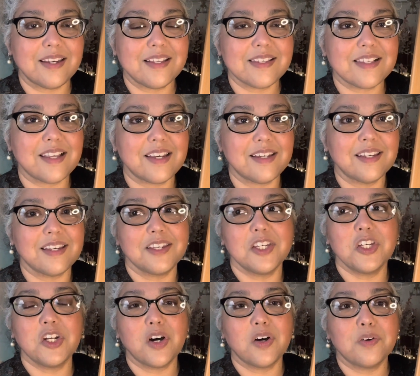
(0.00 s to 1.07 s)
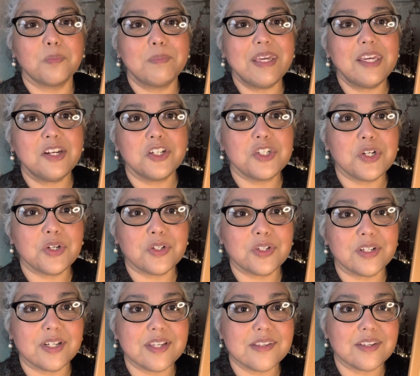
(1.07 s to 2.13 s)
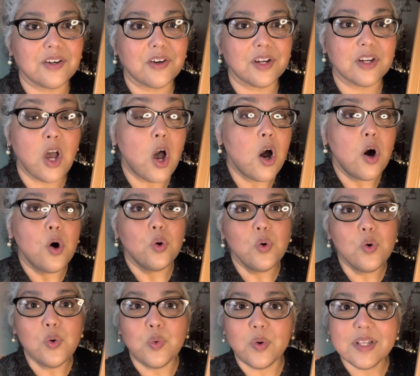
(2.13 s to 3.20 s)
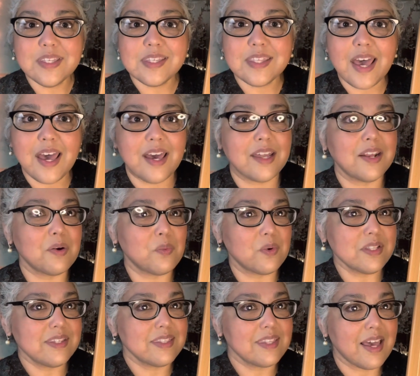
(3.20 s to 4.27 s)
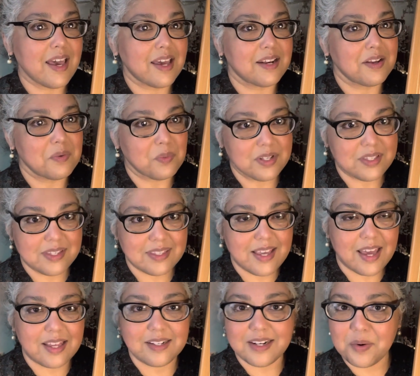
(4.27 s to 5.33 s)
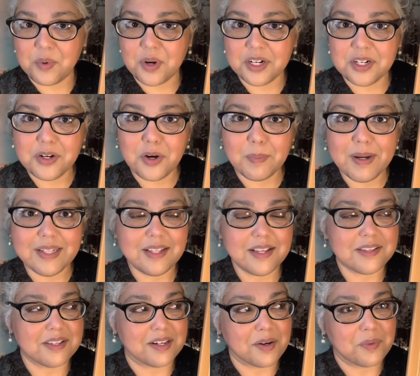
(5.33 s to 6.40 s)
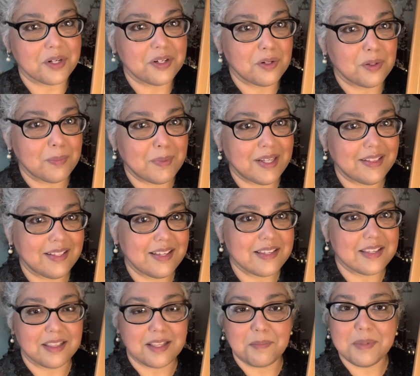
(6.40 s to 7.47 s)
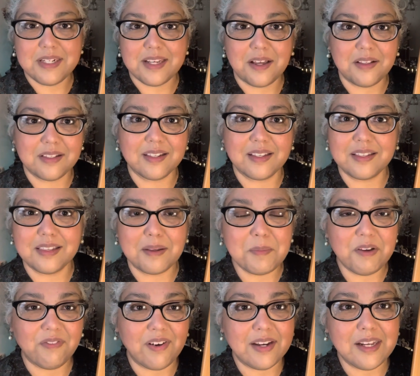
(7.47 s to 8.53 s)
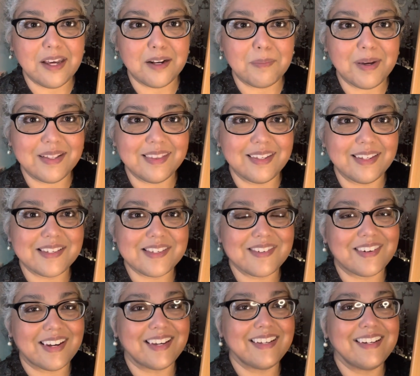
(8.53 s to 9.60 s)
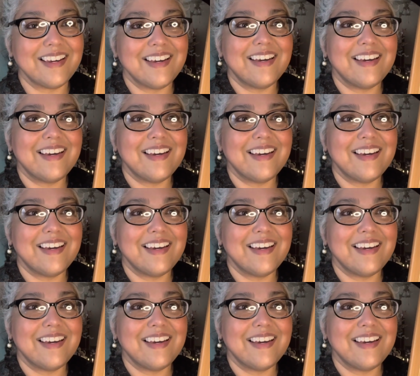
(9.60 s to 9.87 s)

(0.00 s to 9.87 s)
It's like, you know, being a tourist and going, ooh, what's that? And what's that? And what's that? And I want to know about this. And I want to know about this. And let me tell, let me find out about this, right?